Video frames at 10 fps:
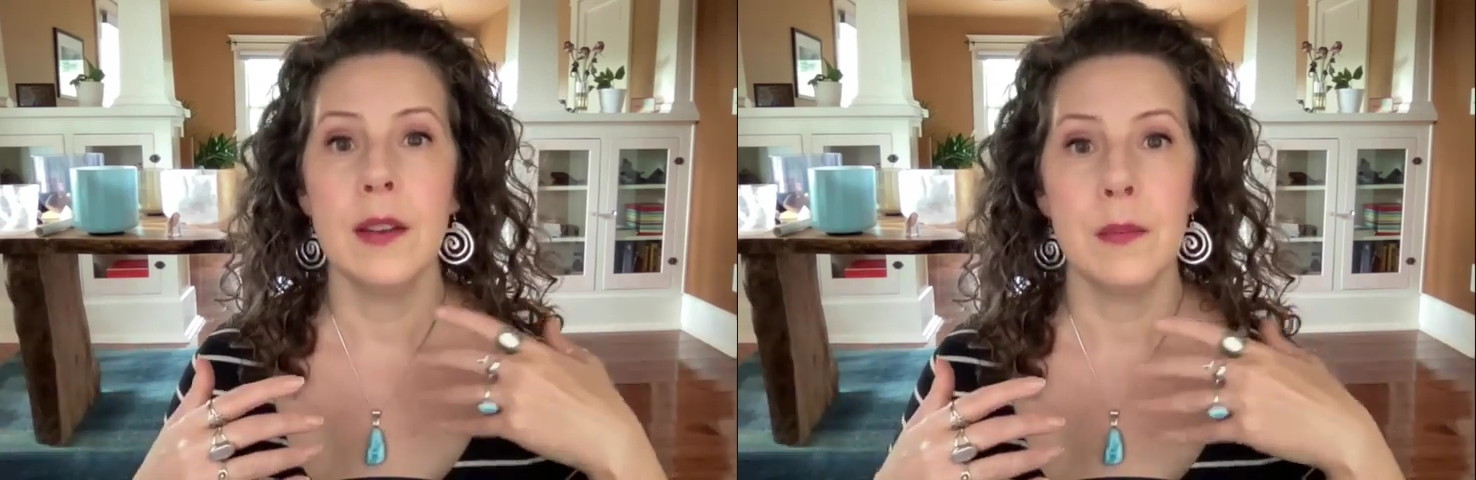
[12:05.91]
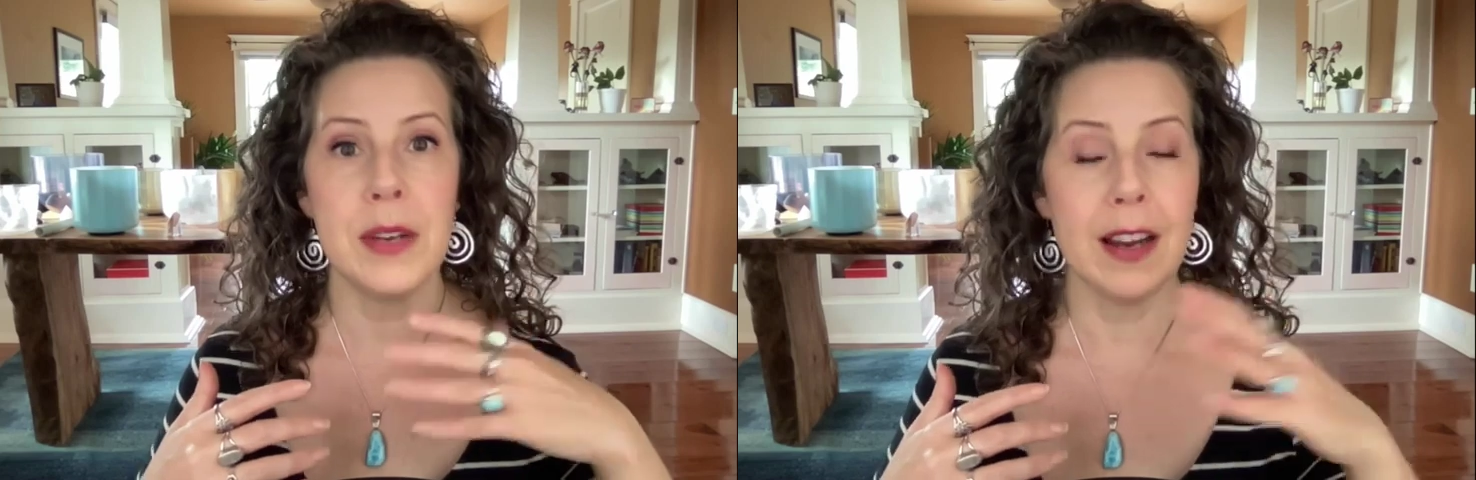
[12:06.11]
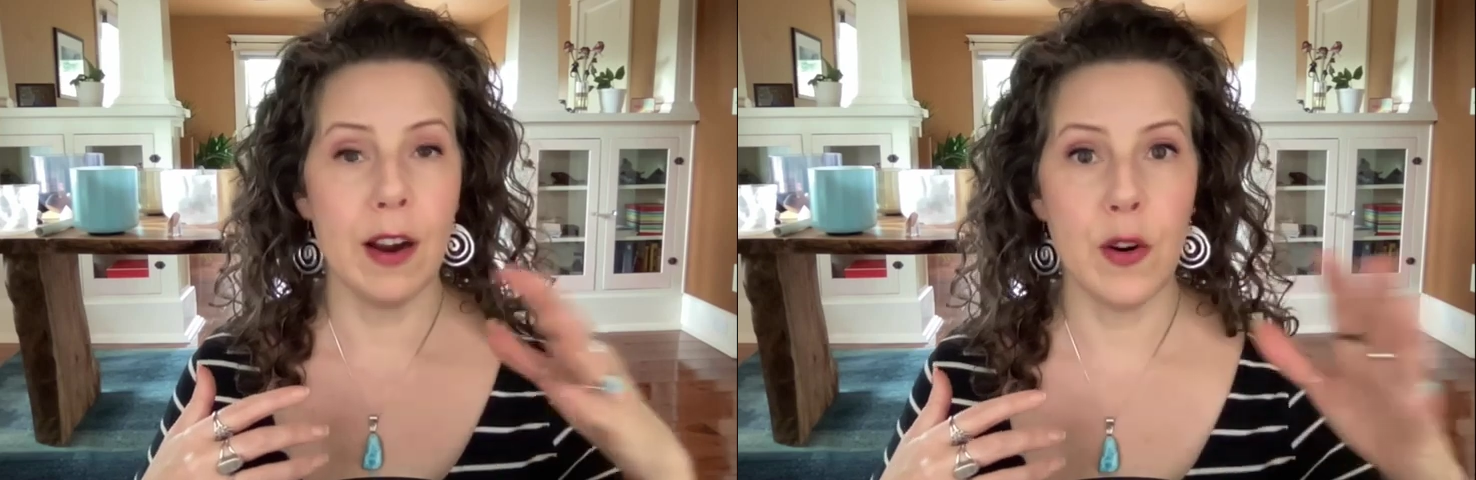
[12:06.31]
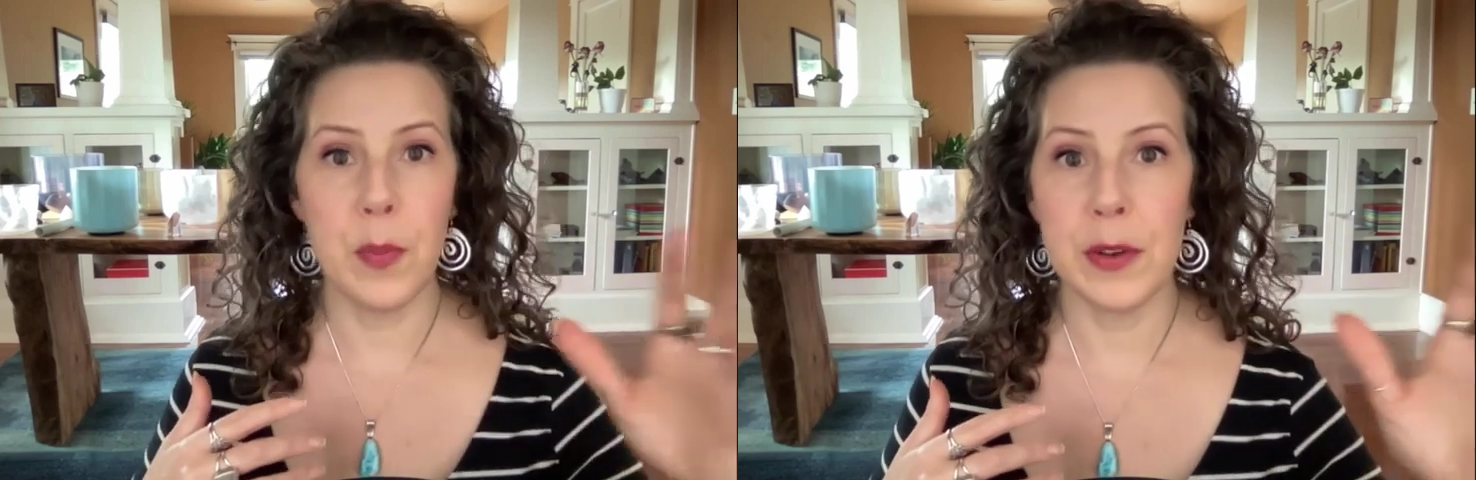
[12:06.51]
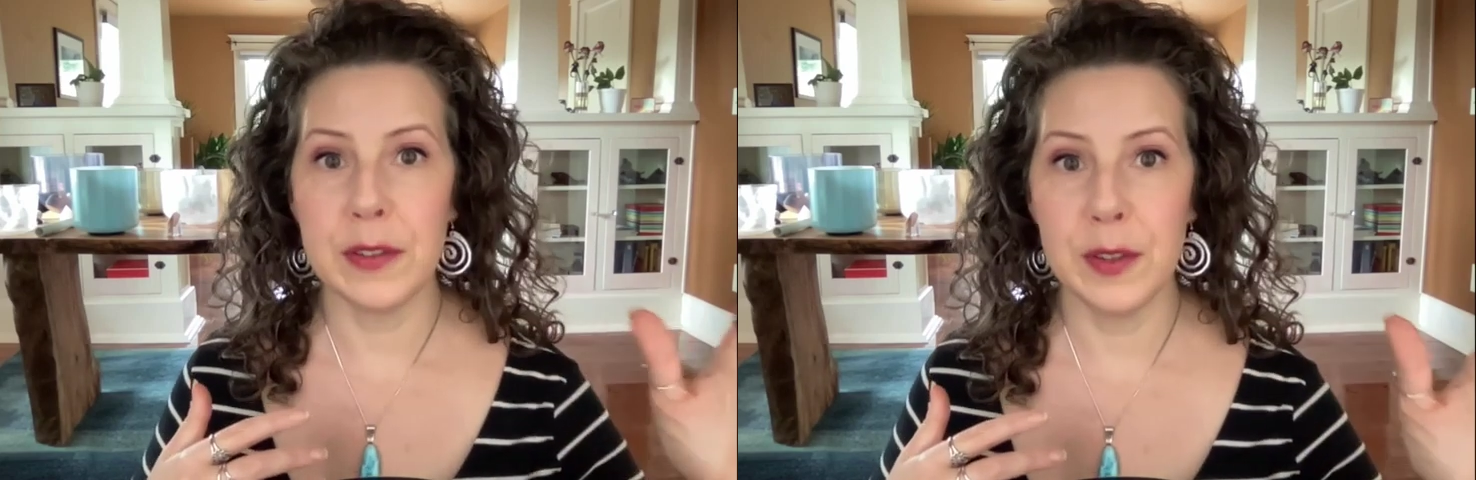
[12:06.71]
being
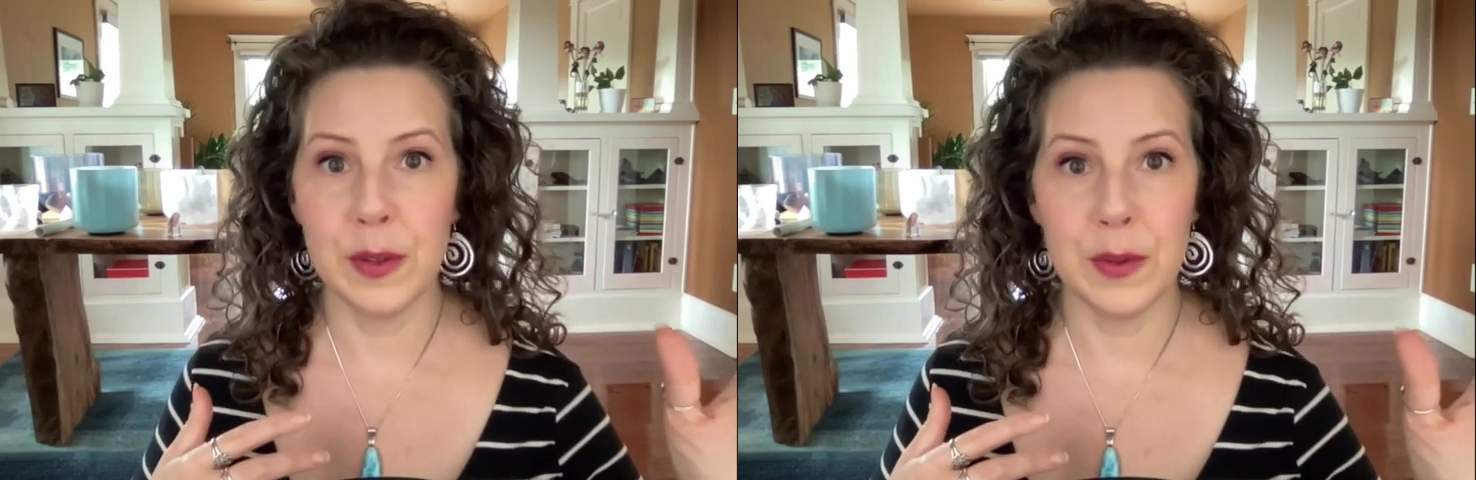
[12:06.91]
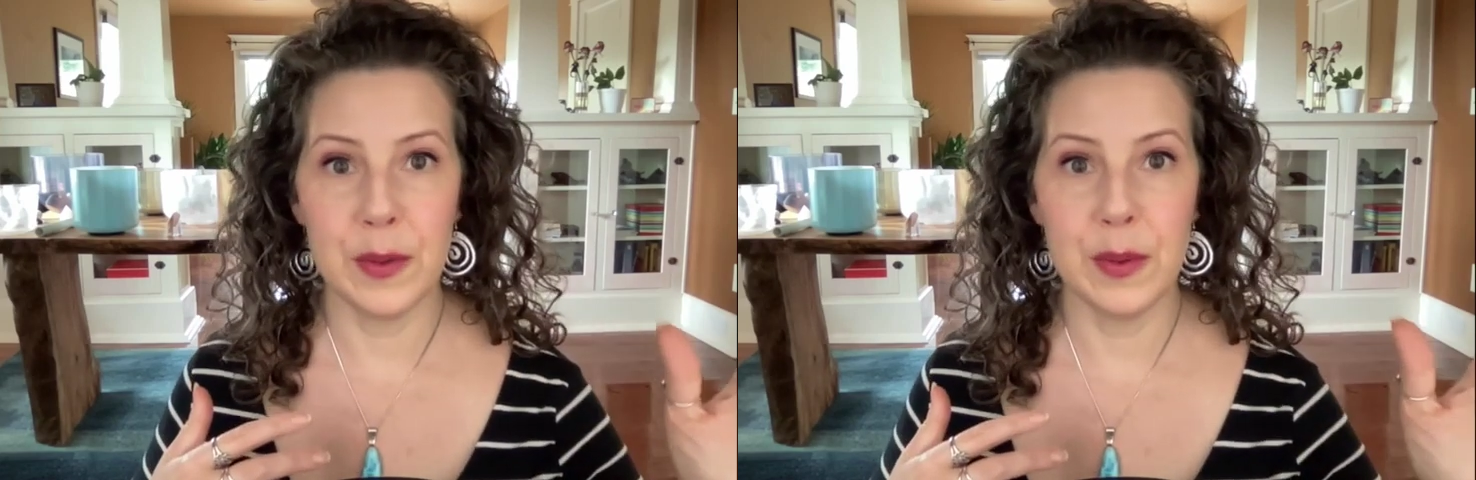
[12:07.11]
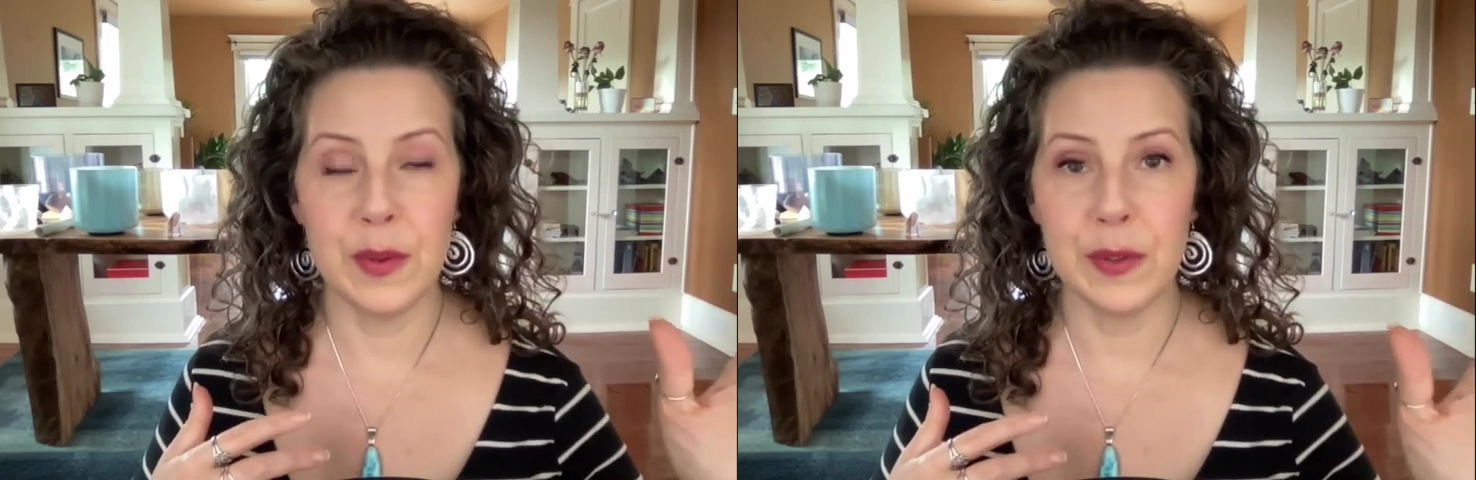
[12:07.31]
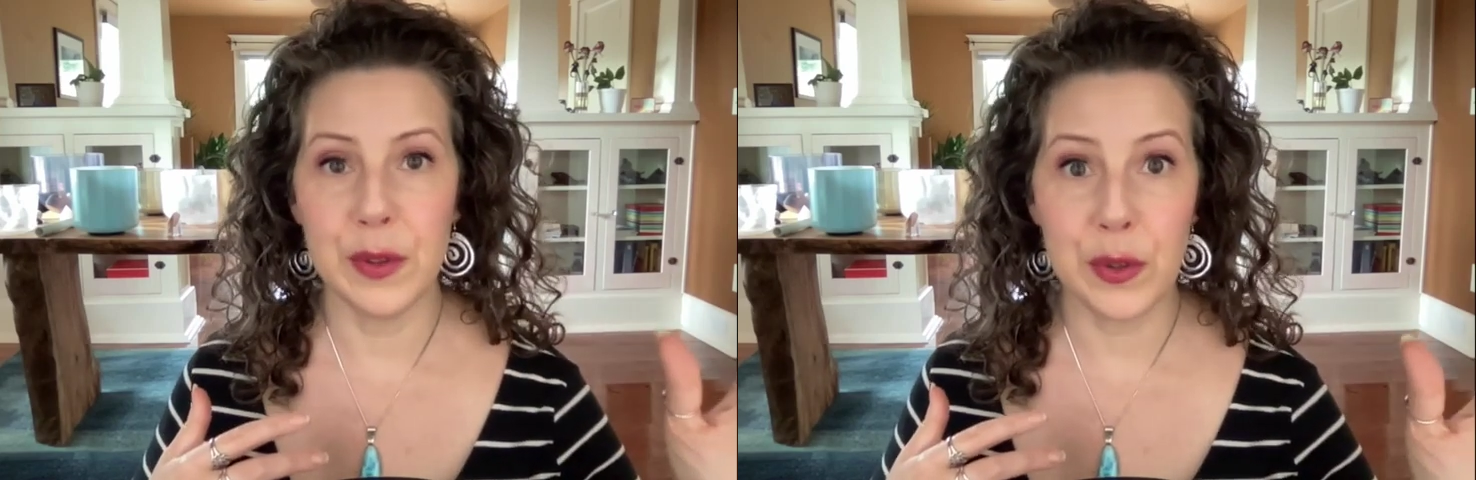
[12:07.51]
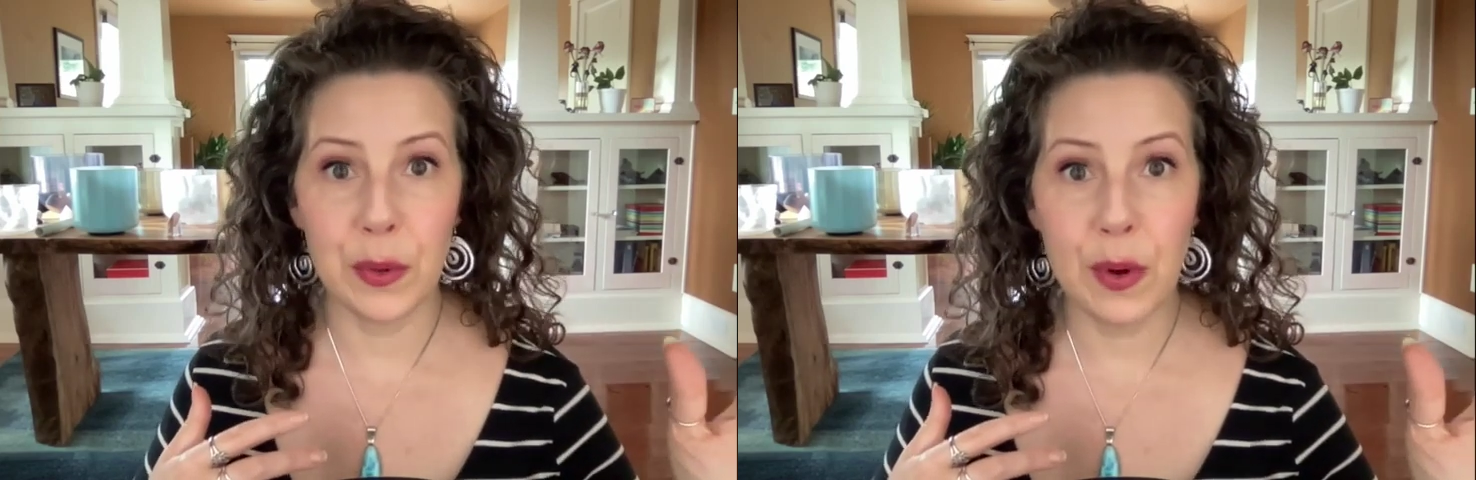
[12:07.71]
open to
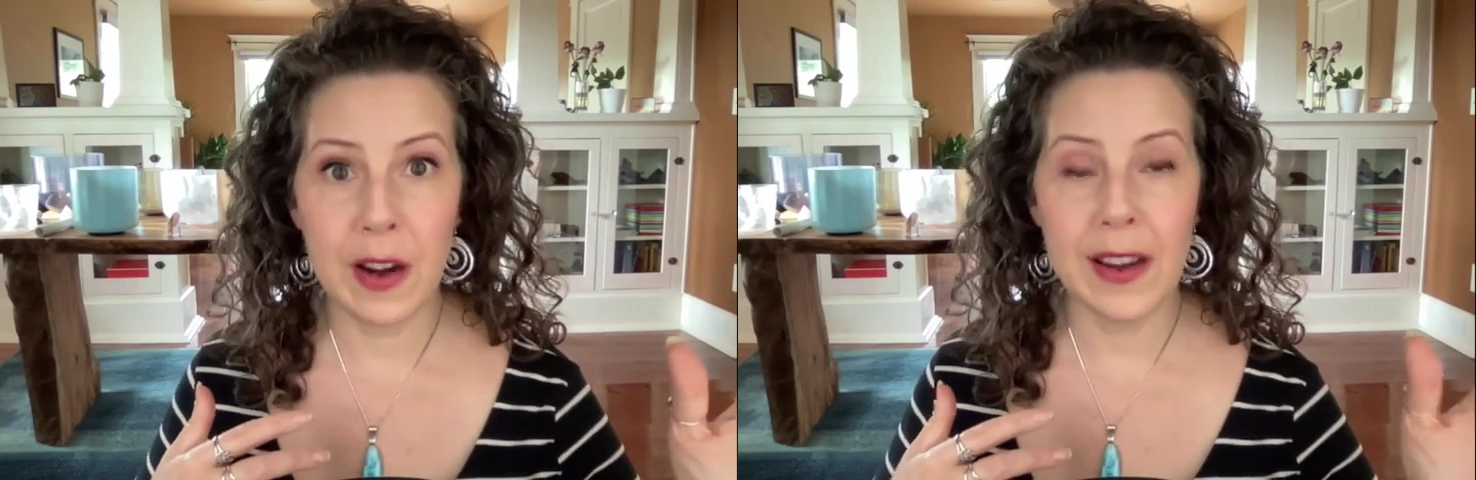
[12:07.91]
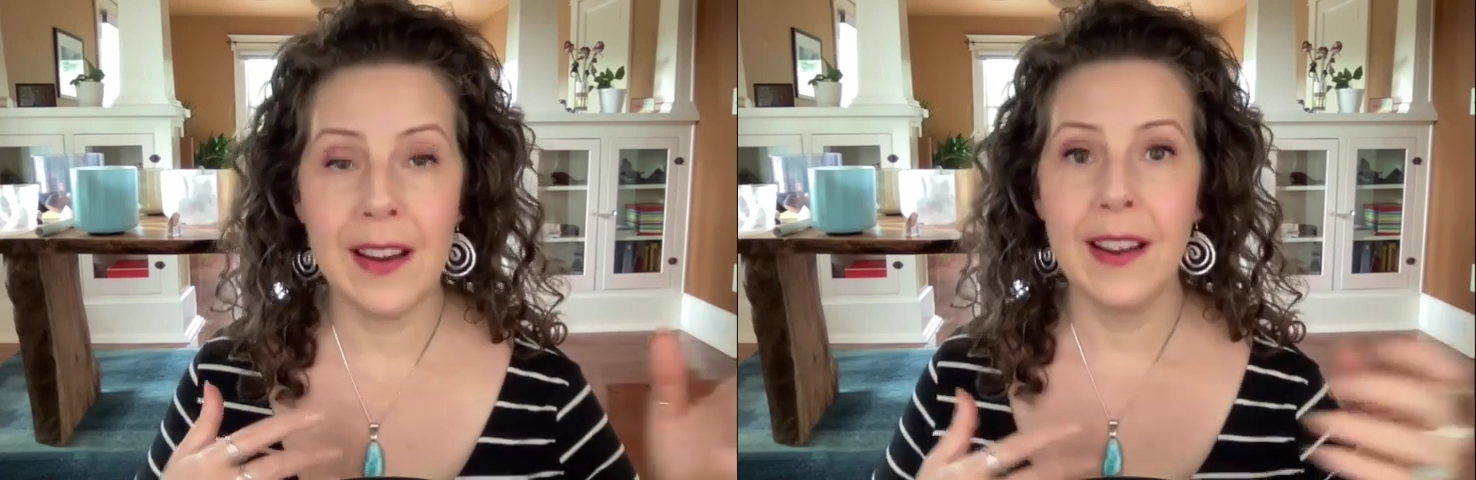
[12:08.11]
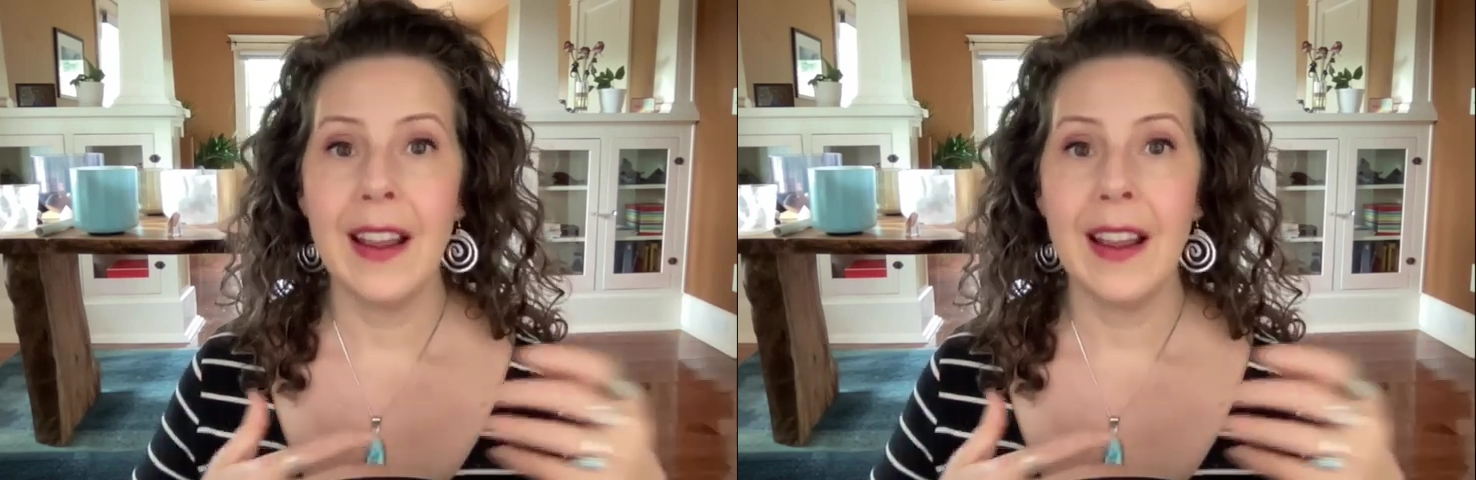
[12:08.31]
joy,